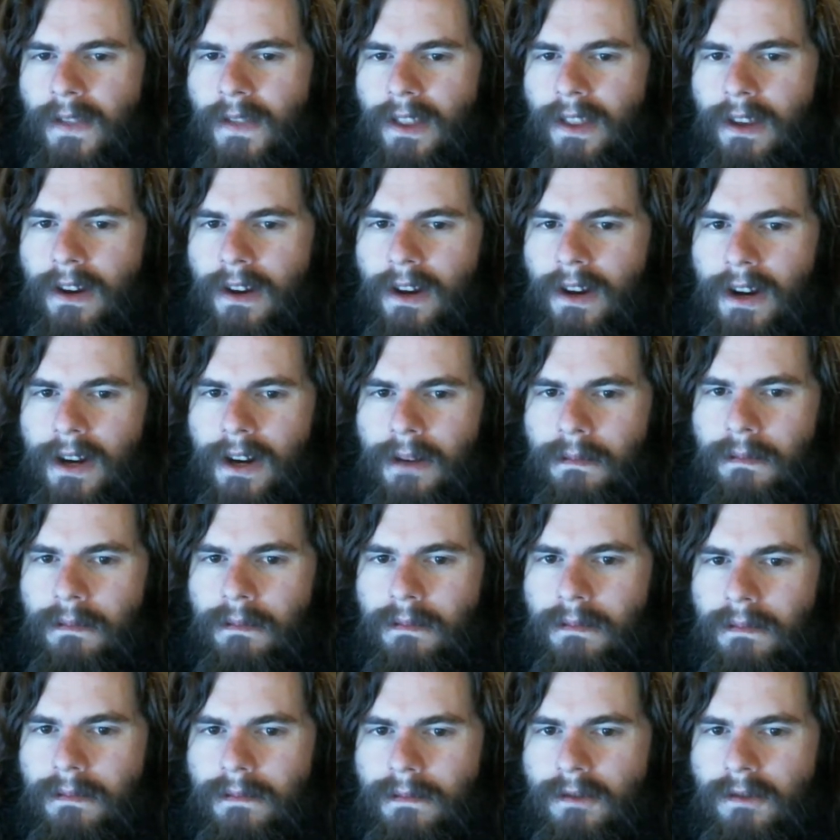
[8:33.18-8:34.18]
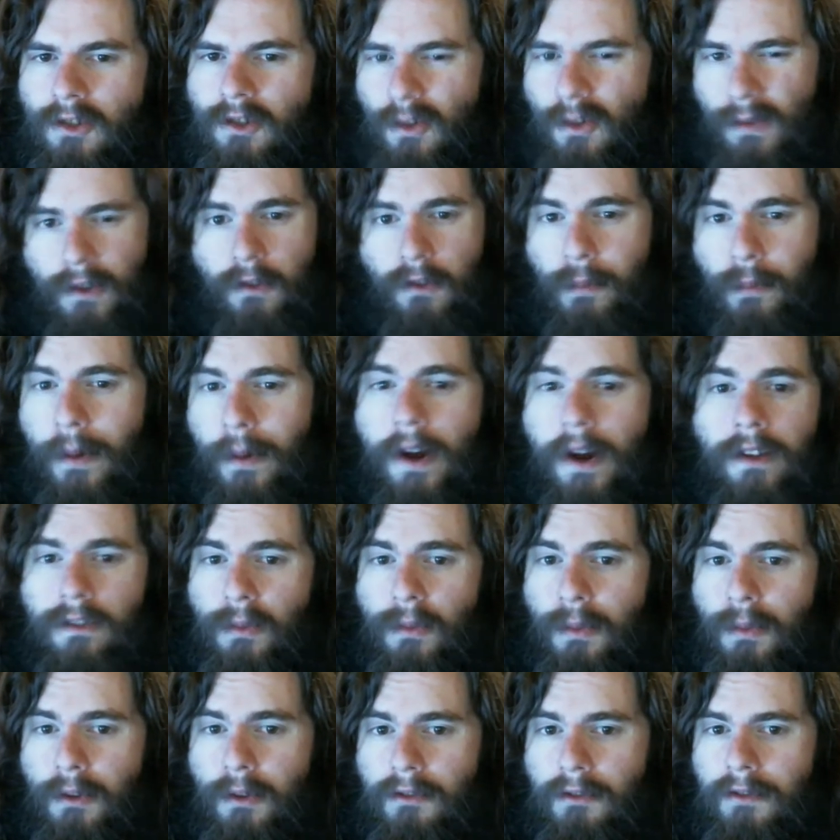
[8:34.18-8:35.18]
Um, so
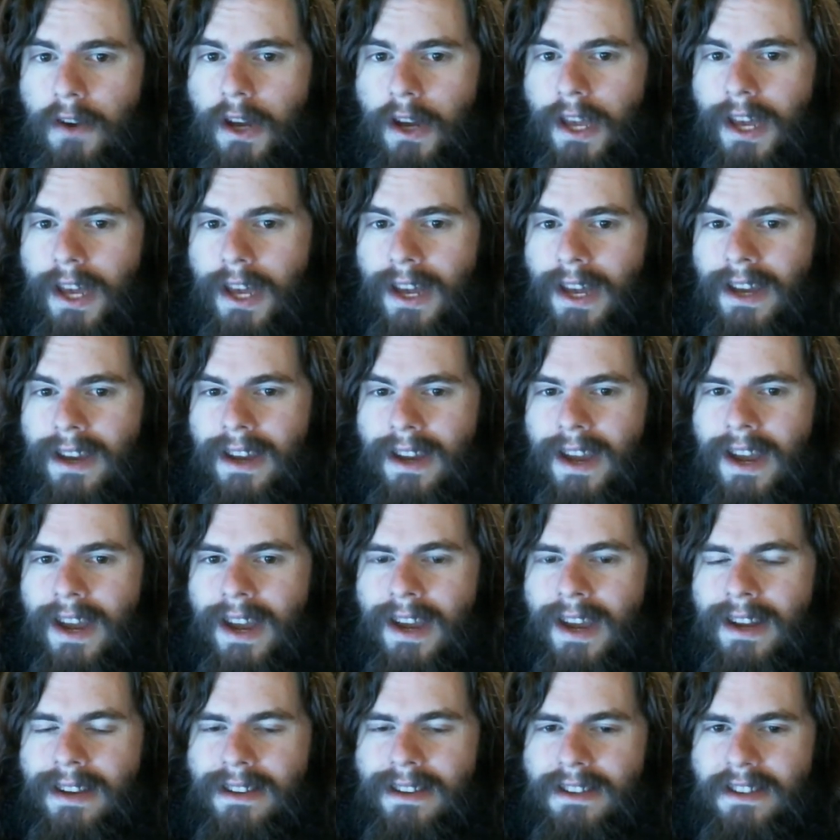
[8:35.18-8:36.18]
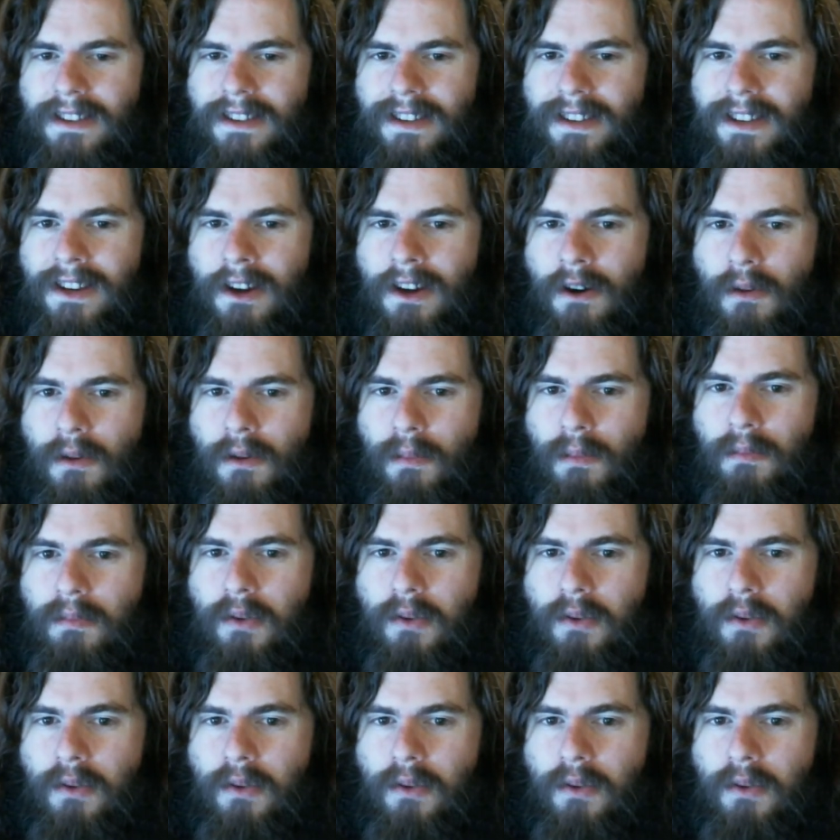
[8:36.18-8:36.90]
responsible fucking and you know